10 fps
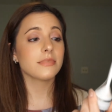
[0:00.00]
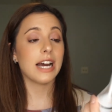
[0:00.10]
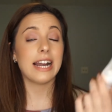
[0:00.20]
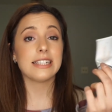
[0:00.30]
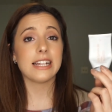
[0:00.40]

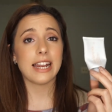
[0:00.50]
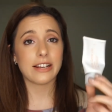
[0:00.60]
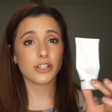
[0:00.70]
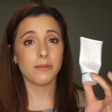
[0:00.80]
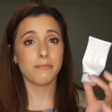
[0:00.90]
I did not
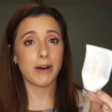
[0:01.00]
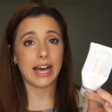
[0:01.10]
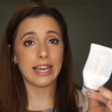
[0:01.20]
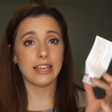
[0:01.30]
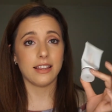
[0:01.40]
actually
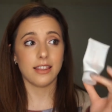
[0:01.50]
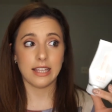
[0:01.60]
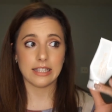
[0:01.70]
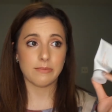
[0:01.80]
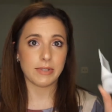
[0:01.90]
buy
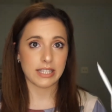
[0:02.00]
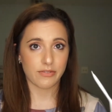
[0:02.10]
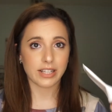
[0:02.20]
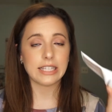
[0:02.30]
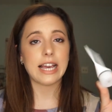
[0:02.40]
this
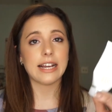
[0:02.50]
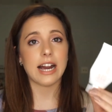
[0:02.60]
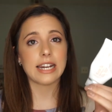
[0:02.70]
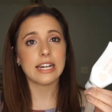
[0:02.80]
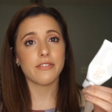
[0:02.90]
specifically. I
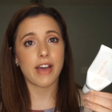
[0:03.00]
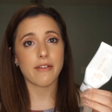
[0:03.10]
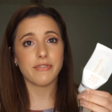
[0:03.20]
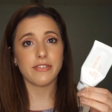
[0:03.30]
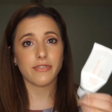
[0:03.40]
got it in a
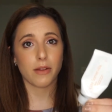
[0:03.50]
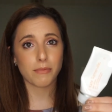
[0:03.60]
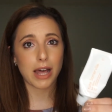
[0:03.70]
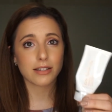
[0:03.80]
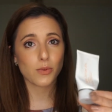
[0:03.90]
FabFitFun
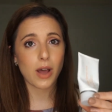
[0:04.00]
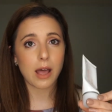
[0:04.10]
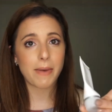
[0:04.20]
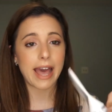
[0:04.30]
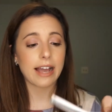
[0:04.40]
box a
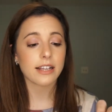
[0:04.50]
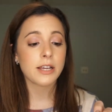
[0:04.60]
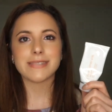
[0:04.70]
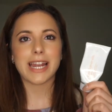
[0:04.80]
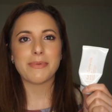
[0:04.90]
while back,
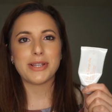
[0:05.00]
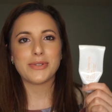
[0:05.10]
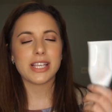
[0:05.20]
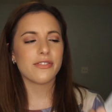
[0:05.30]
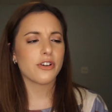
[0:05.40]
and I've been
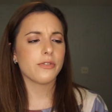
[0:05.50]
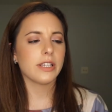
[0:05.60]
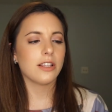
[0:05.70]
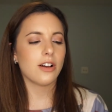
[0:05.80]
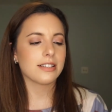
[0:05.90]
using it for a really
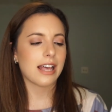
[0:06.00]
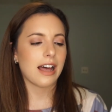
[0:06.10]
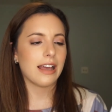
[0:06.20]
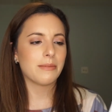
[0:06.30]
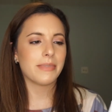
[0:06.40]
long
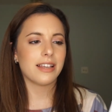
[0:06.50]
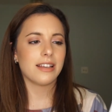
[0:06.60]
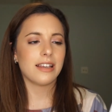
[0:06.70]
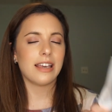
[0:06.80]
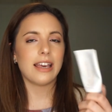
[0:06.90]
time.
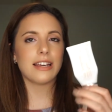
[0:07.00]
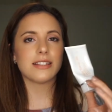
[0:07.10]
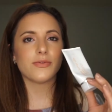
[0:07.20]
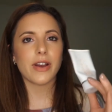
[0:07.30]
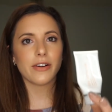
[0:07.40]

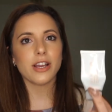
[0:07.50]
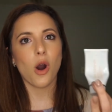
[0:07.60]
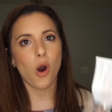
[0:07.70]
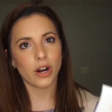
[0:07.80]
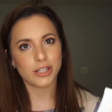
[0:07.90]
It's very
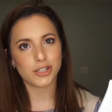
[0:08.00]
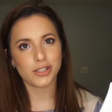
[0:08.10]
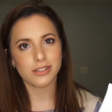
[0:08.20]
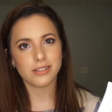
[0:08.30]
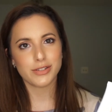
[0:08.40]
harsh.
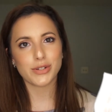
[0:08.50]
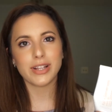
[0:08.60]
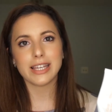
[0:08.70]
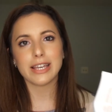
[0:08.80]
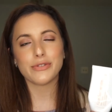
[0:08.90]
So,
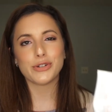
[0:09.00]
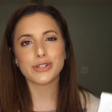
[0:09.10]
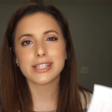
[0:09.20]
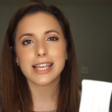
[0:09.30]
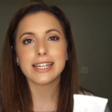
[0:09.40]
like, if your
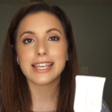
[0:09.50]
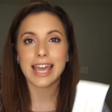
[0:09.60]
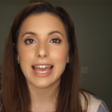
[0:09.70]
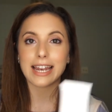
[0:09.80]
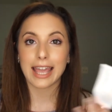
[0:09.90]
skin
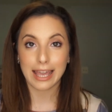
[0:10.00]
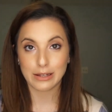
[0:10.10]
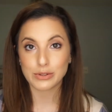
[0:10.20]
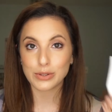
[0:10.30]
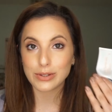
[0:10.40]
can't
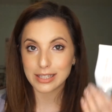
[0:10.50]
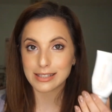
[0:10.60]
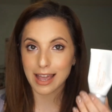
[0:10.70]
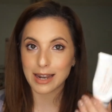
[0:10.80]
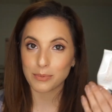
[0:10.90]
handle this
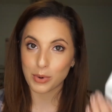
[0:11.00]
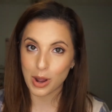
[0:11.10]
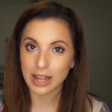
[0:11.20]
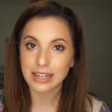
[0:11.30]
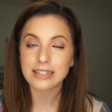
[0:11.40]
kind of
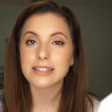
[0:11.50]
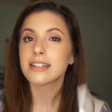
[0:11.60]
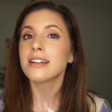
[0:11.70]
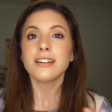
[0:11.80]
product,